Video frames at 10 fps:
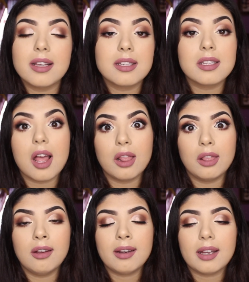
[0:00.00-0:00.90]
this
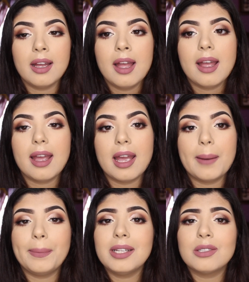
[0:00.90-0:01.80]
look.
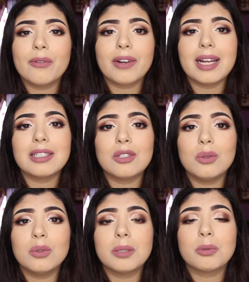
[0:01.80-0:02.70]
And please don't forget
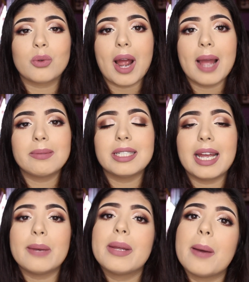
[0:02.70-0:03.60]
to subscribe
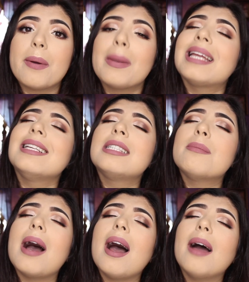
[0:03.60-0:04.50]
today to become a
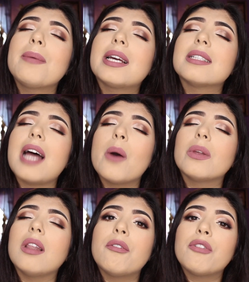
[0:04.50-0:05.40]
Bellissima, because I
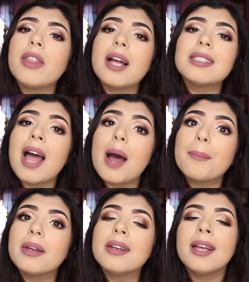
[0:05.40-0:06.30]
would love for that to
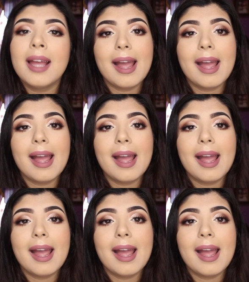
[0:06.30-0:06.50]
happen.